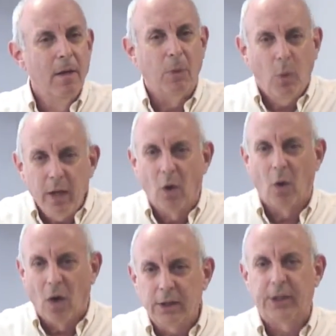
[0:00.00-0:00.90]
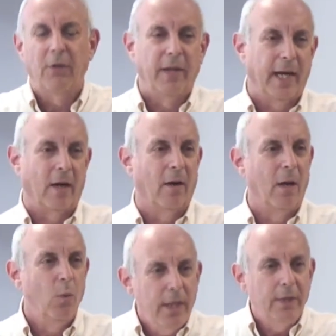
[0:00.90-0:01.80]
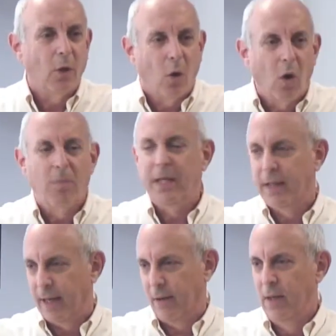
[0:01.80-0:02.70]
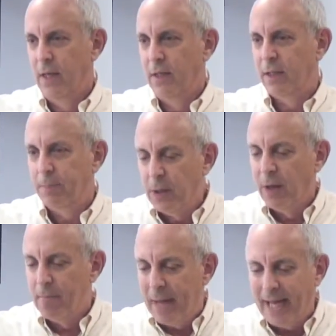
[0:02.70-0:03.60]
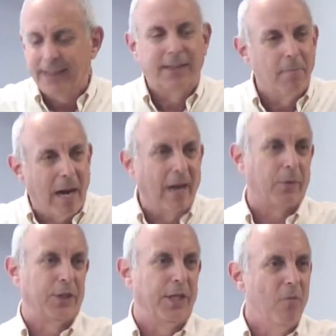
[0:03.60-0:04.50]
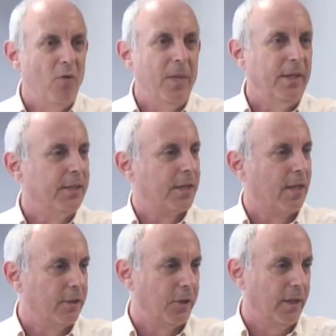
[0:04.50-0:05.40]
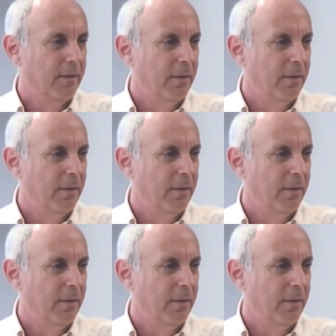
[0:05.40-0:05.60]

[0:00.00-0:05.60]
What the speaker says: But we are also there, and we need to all be there to build a mass democracy movement in this country.